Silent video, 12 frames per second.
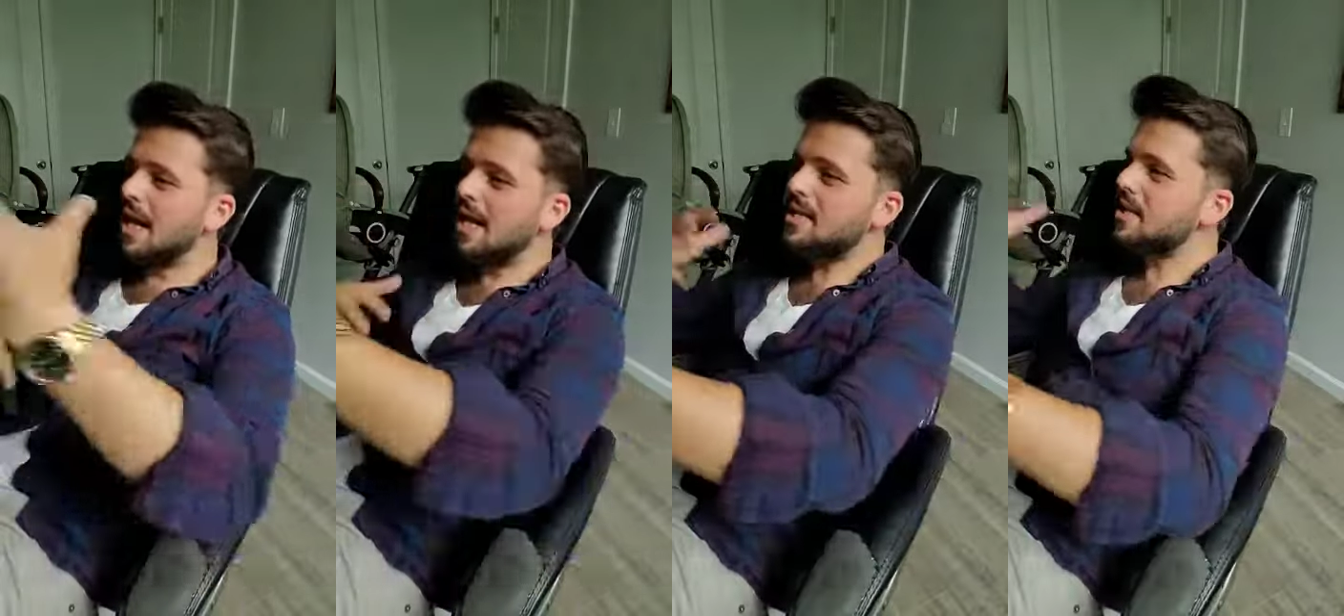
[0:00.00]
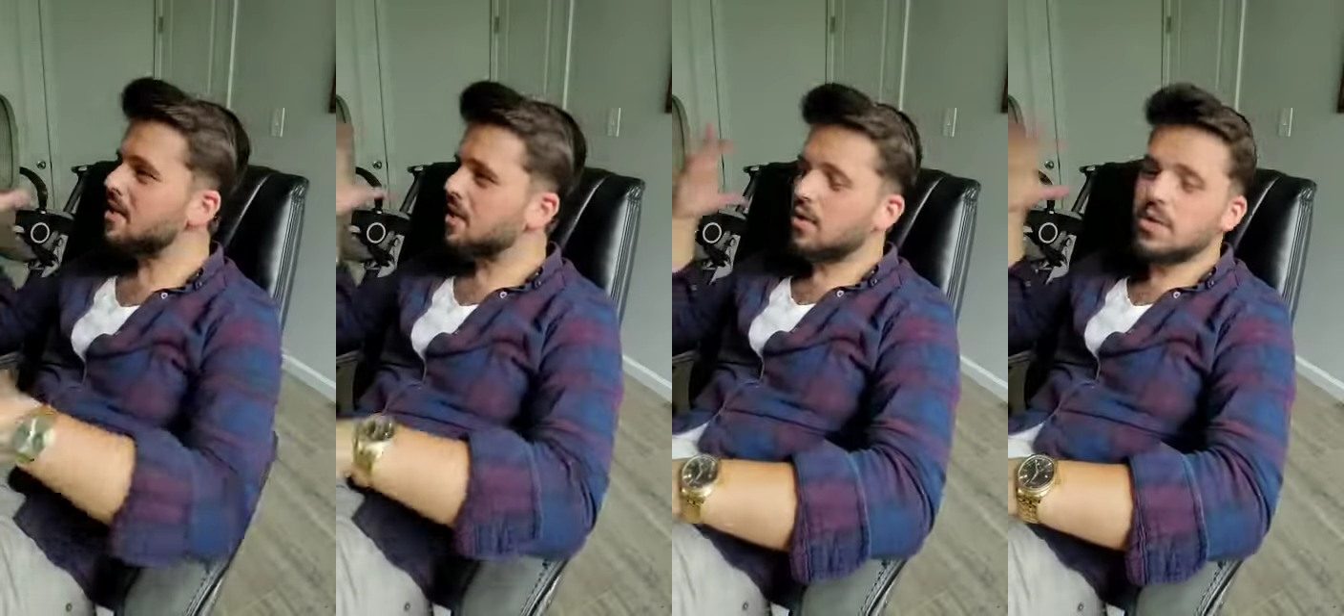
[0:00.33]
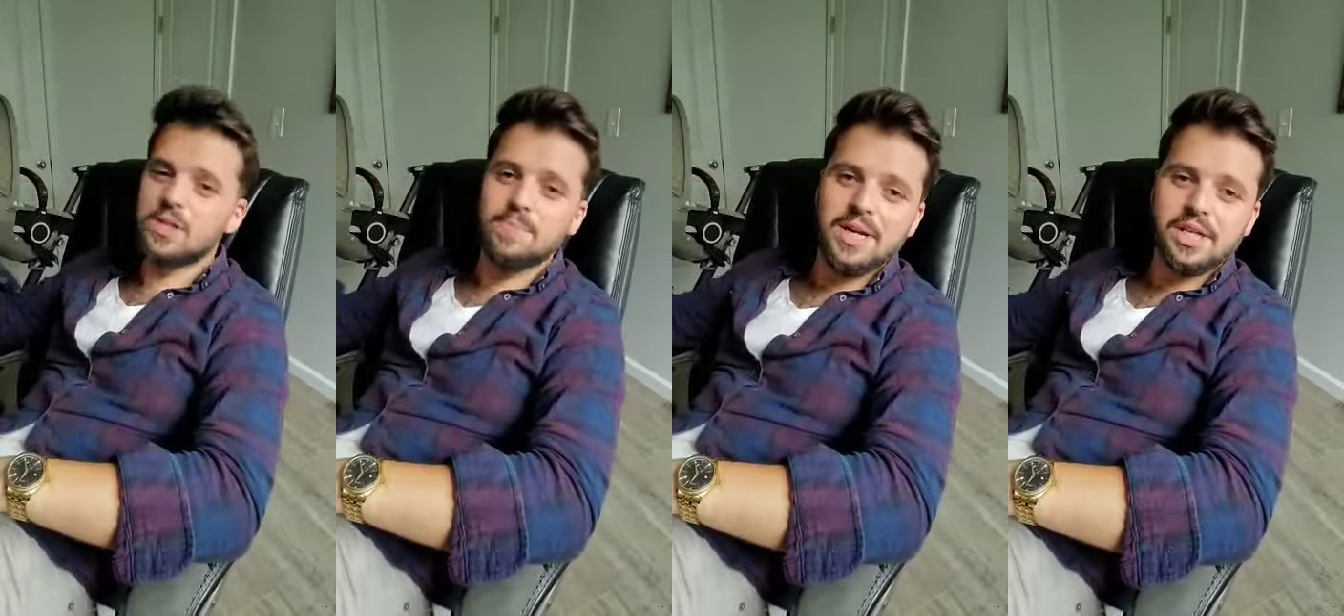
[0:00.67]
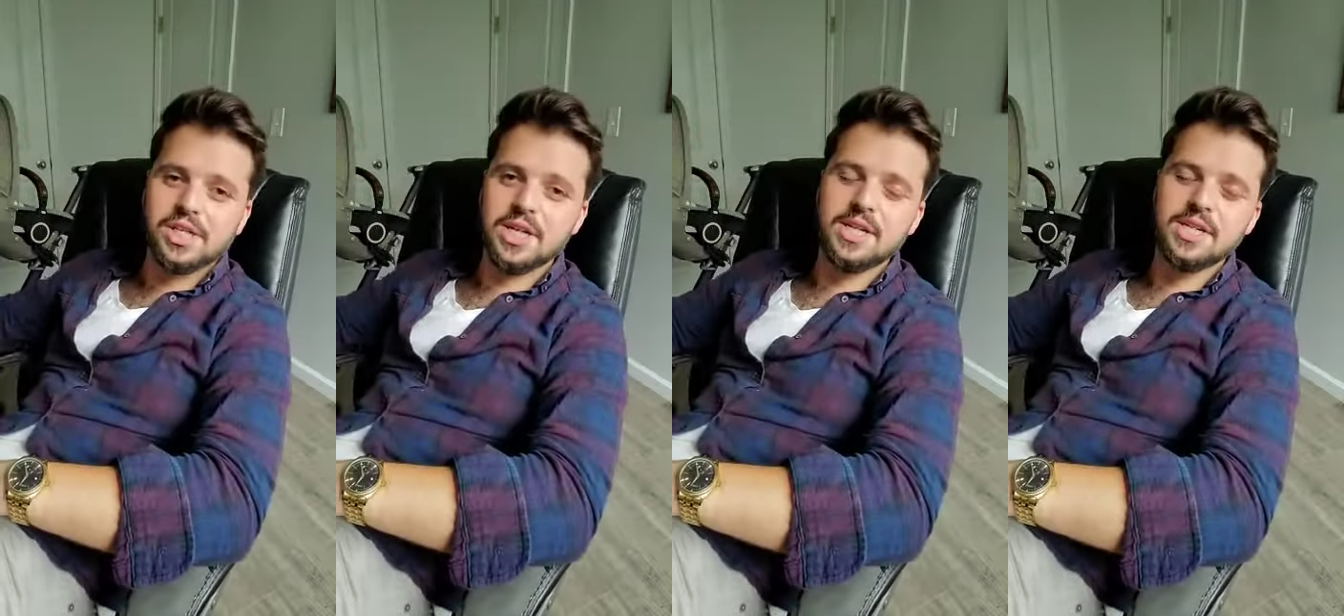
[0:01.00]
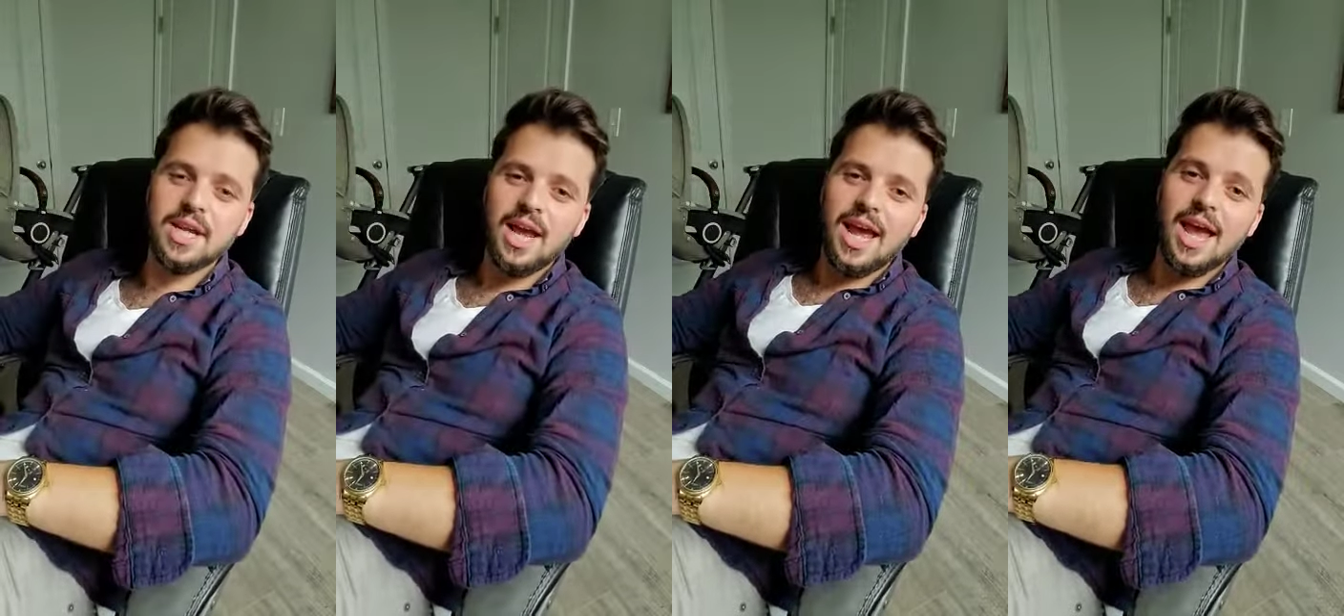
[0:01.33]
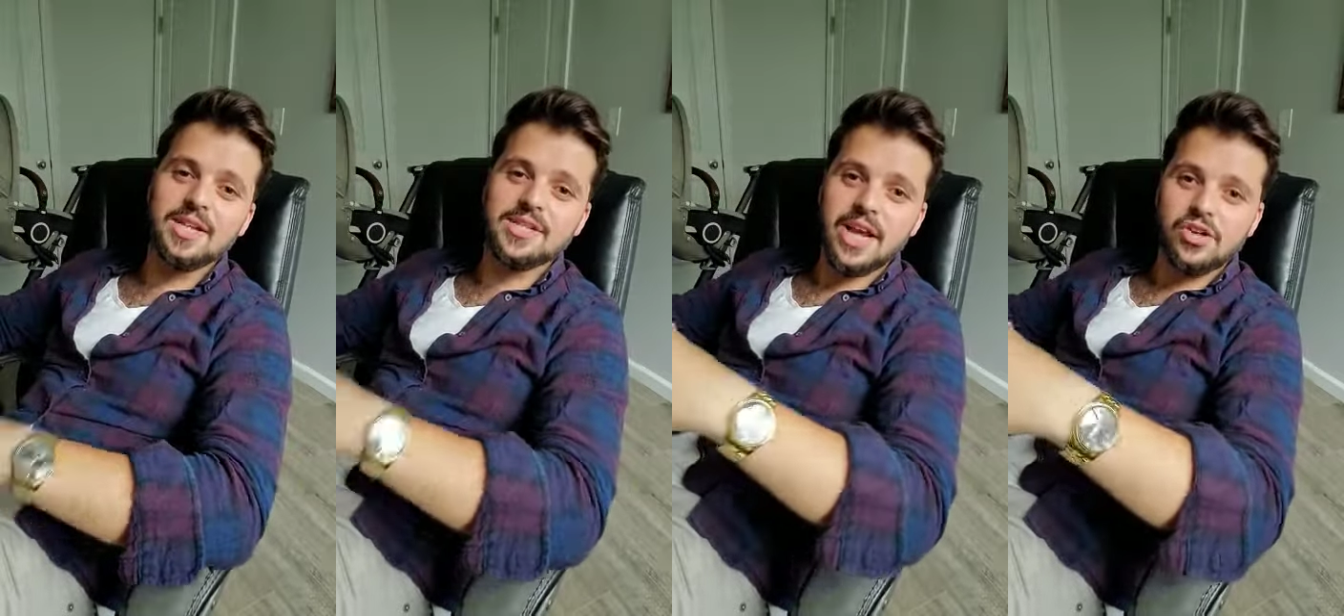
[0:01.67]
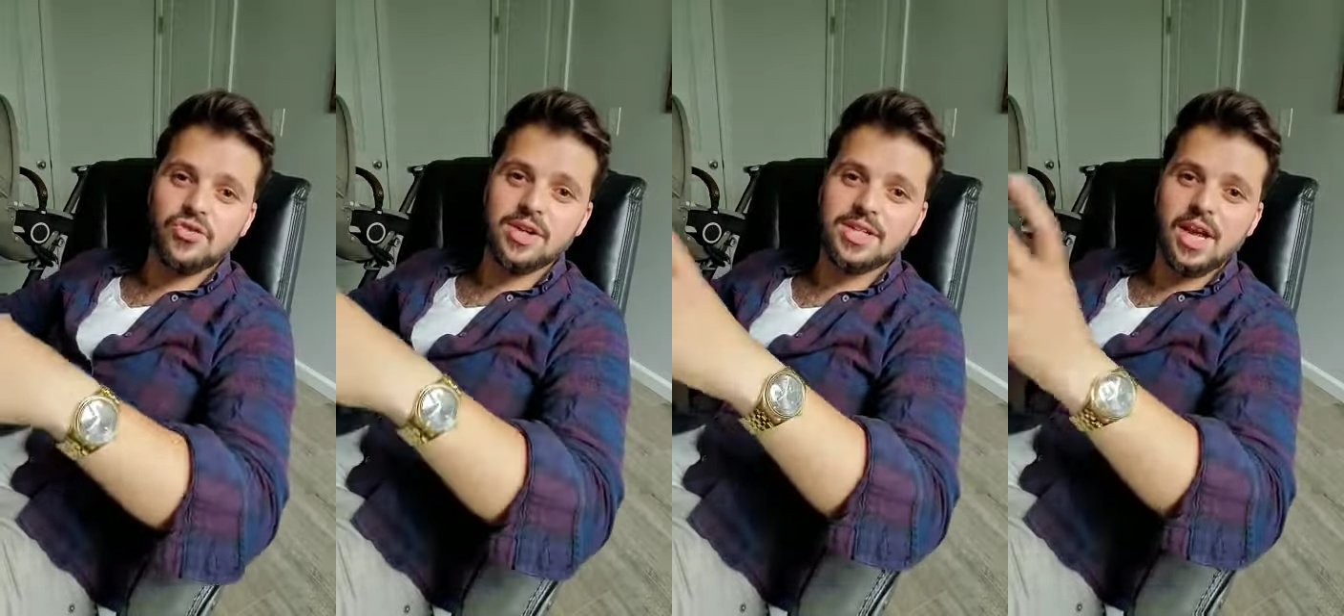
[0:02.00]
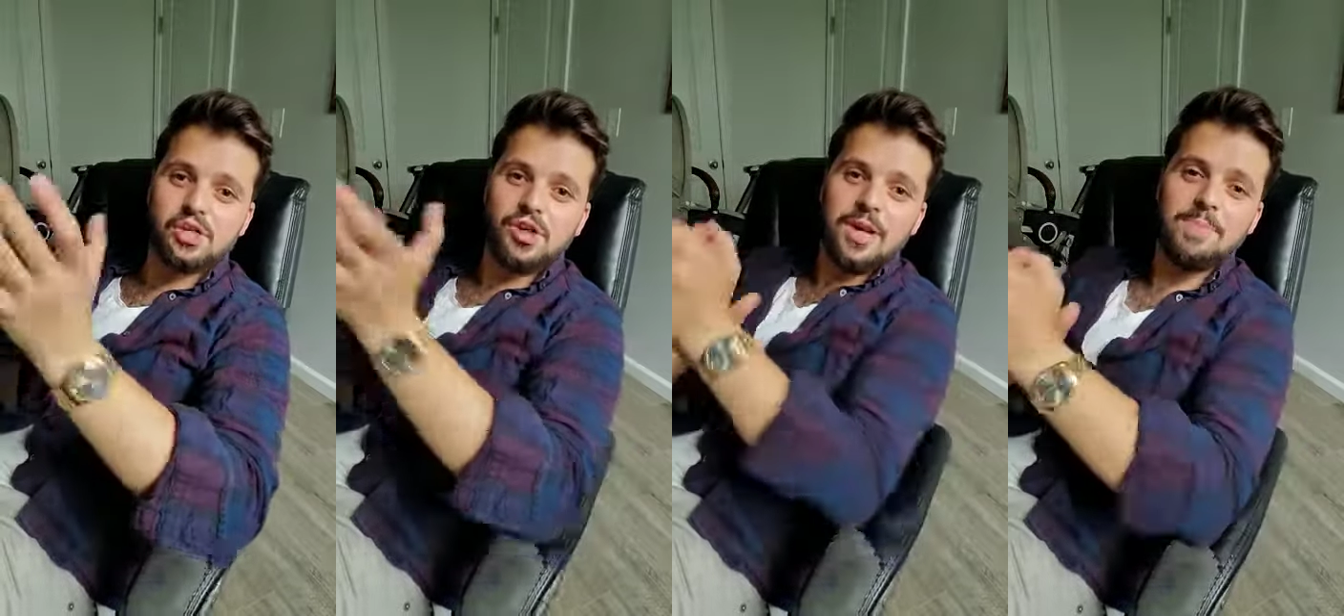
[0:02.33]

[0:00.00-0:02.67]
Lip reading: listen to good speeches, etc., etc.